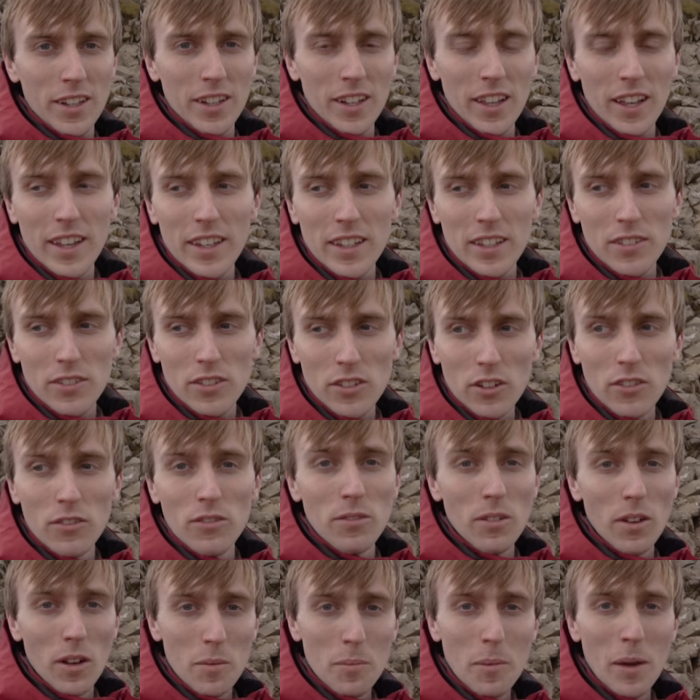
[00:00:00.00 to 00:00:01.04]
Like, you've
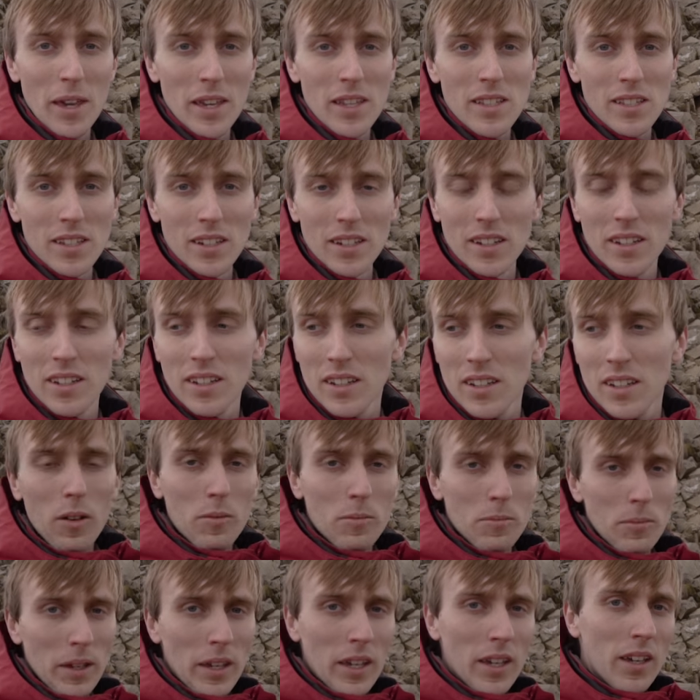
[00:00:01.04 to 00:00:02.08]
done amazing.
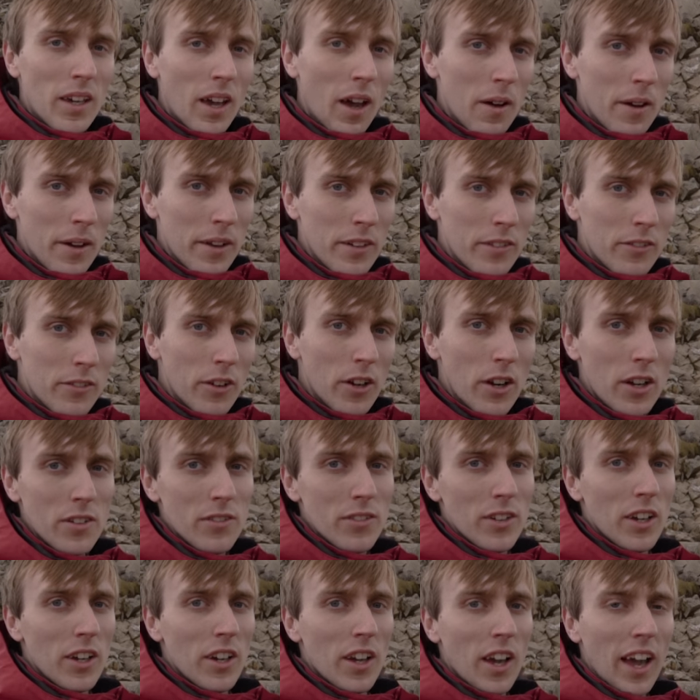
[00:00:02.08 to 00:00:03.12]
Me going
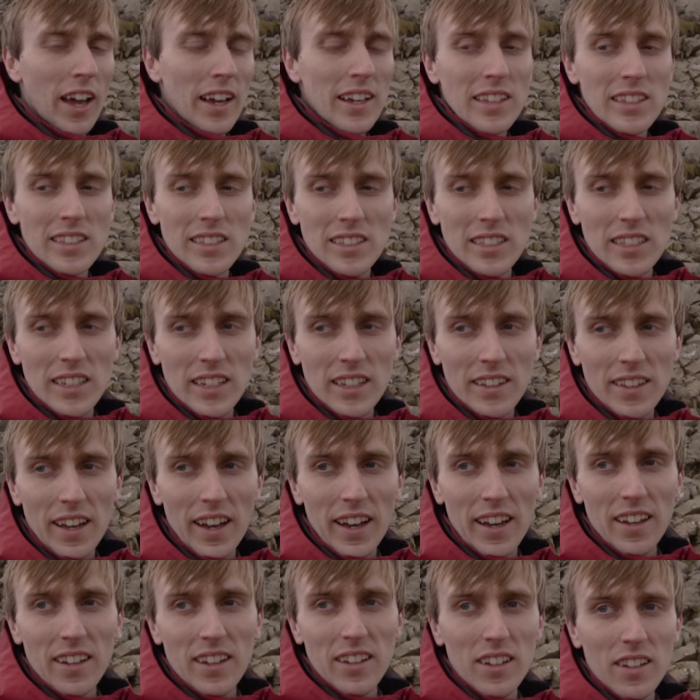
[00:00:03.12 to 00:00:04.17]
further, I can see
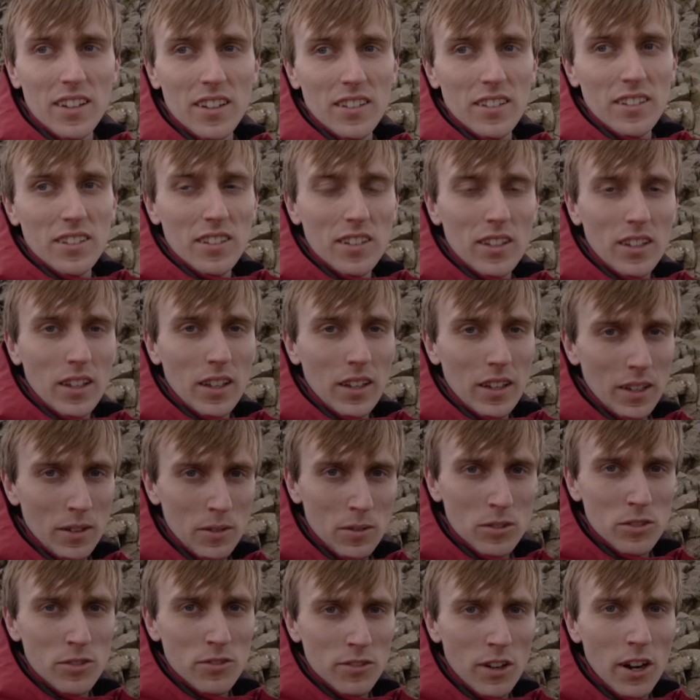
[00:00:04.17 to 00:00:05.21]
that it
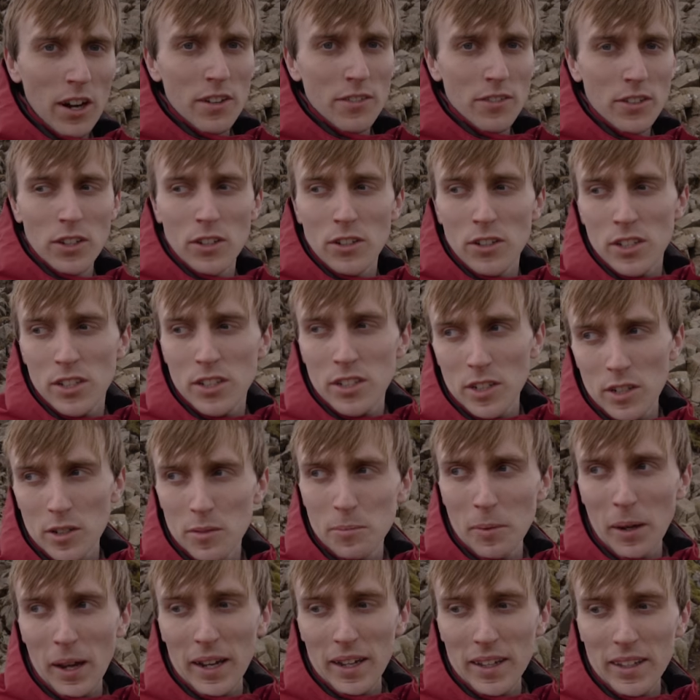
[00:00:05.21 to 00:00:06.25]
was right for you to
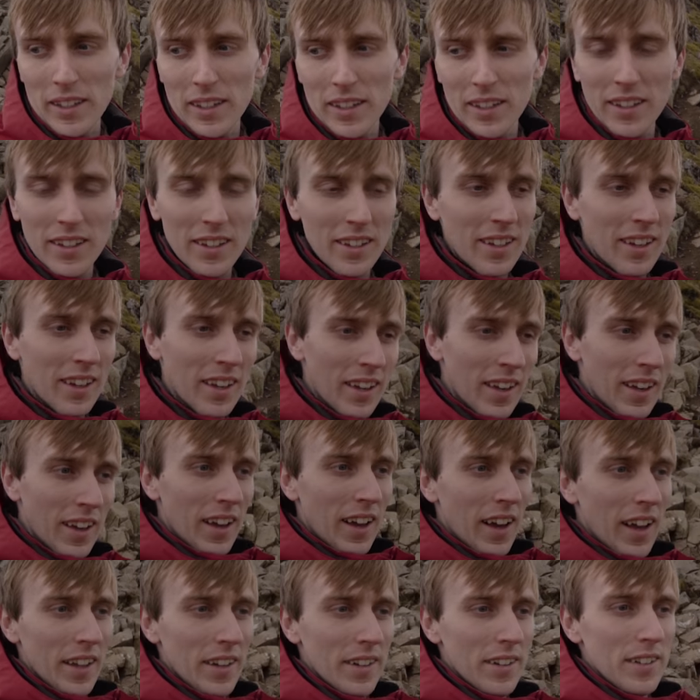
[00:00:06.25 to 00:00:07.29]
turn back.
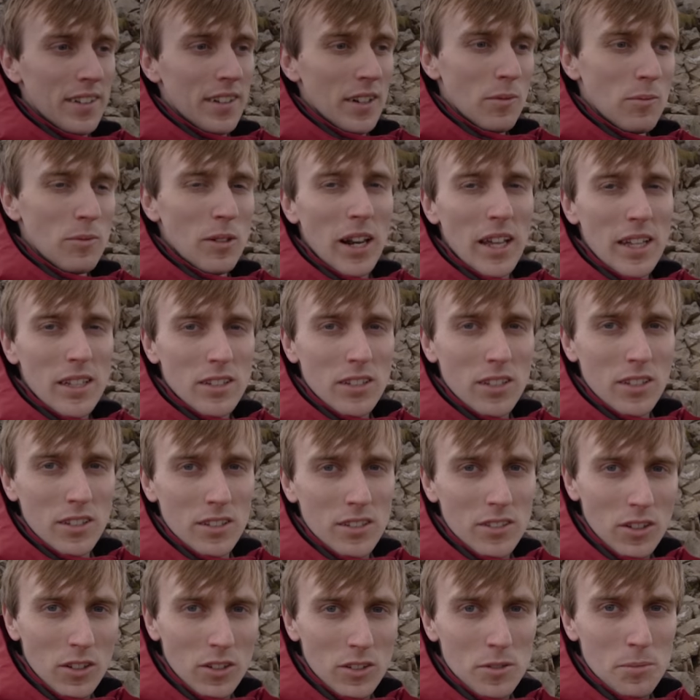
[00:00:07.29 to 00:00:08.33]
And I'm glad
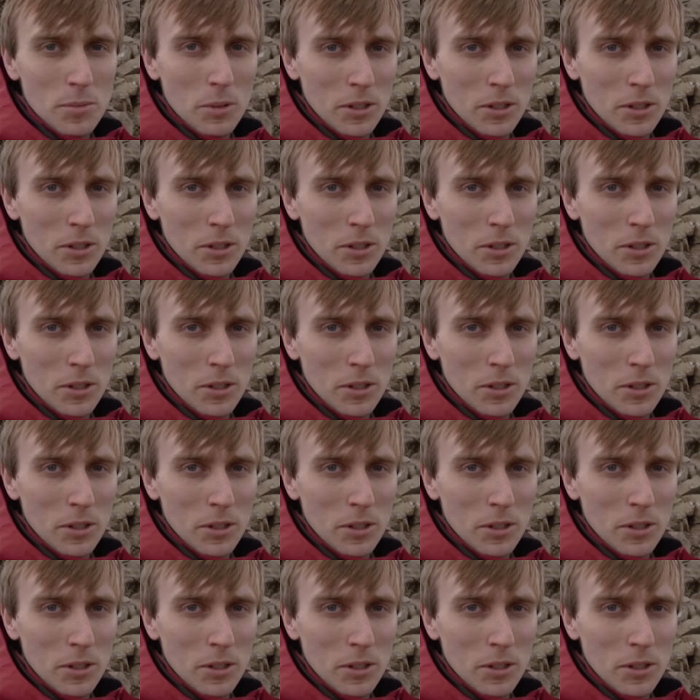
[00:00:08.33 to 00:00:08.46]
not to